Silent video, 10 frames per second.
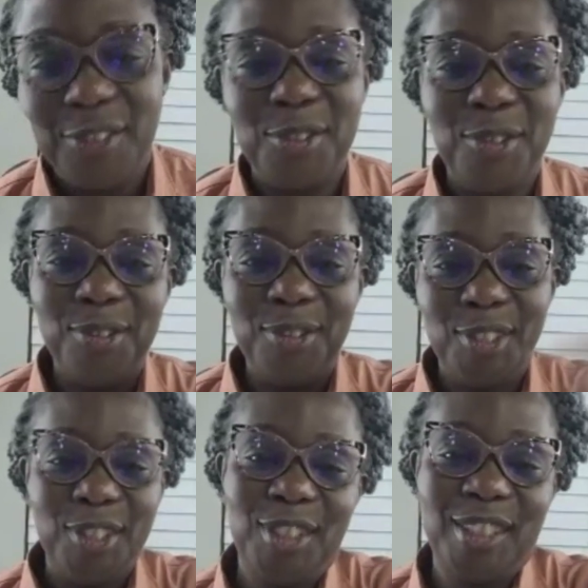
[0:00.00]
So
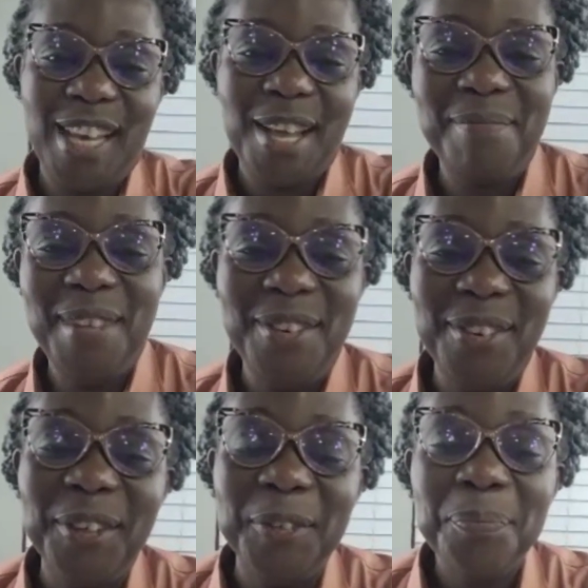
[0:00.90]
just let me
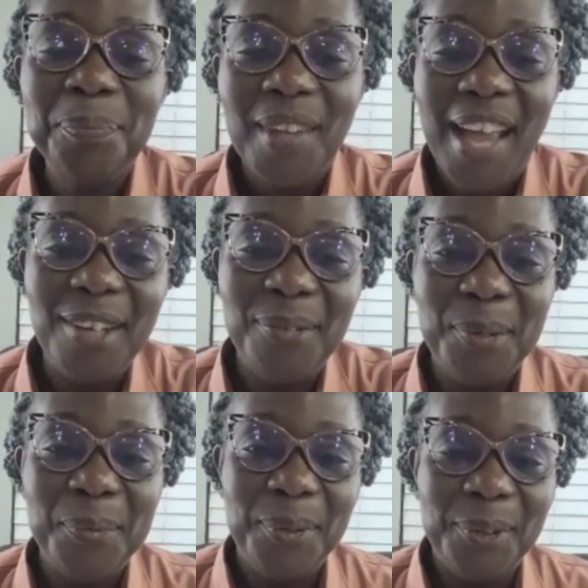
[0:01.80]
know and
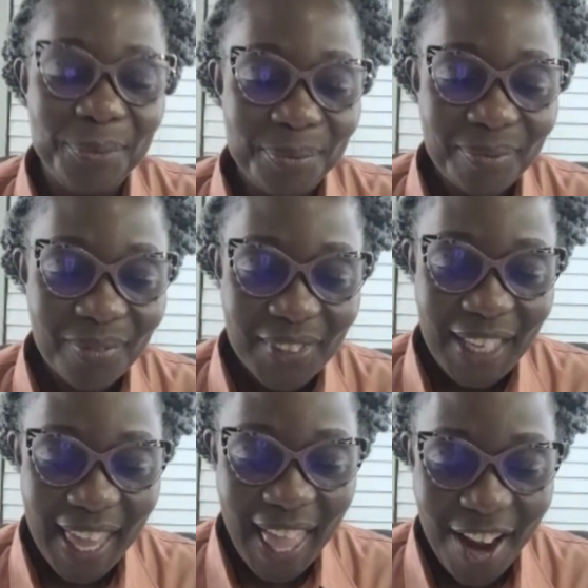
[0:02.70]
we will
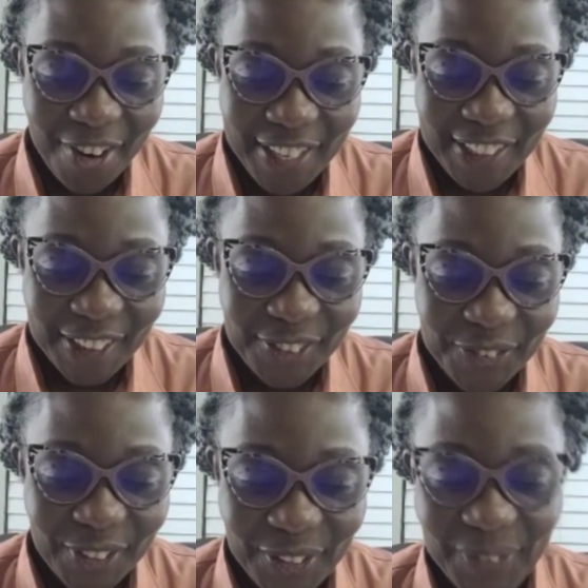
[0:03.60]
arrange it
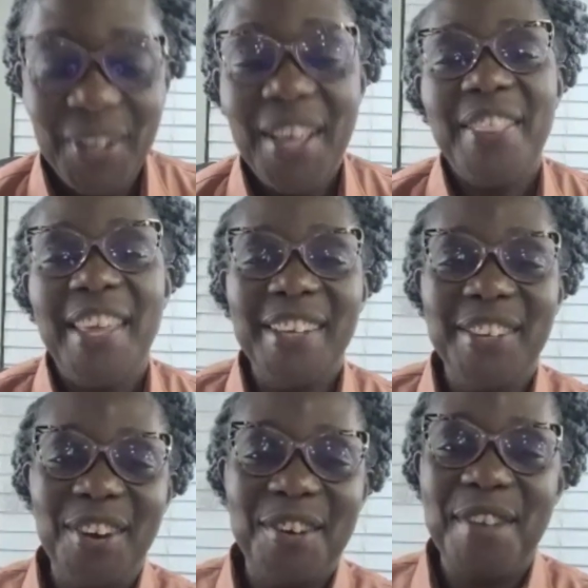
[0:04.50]
for you.
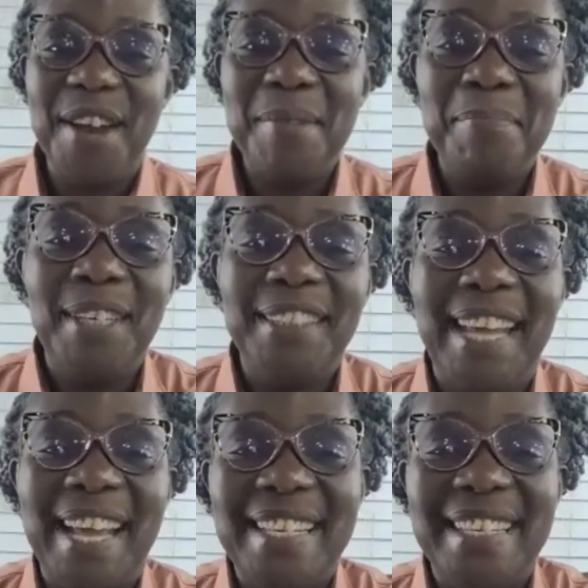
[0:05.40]
Thank you all very much
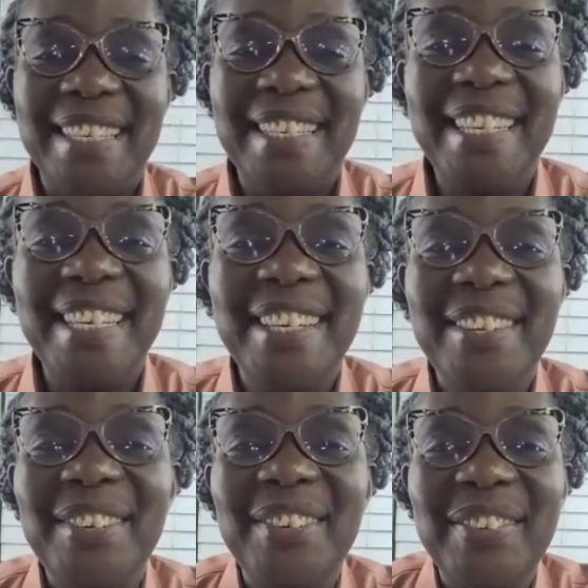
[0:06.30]
and see
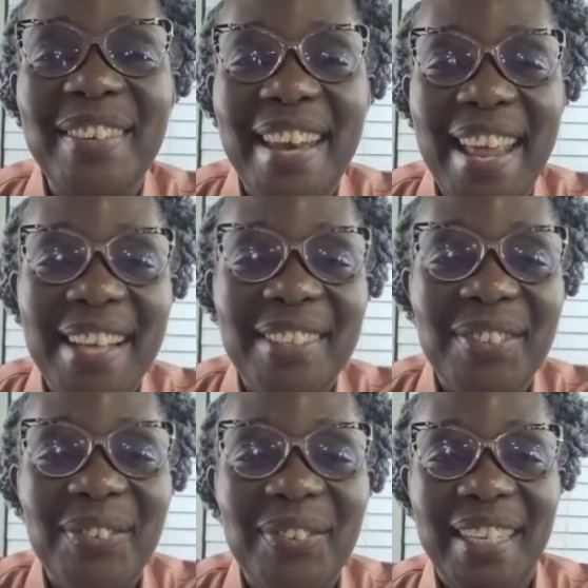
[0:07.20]
you
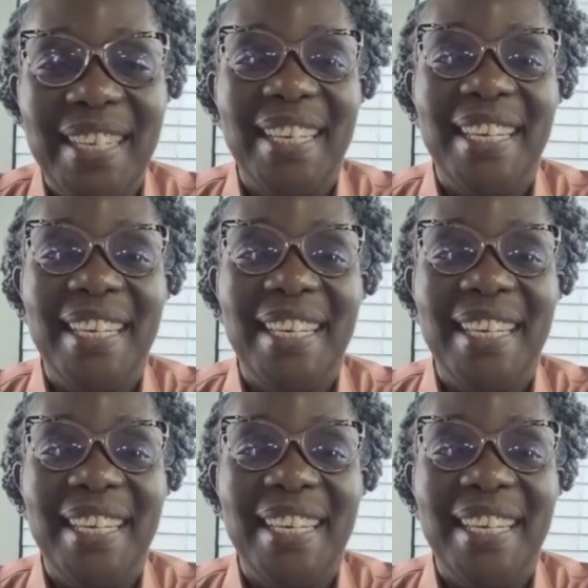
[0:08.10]
next week.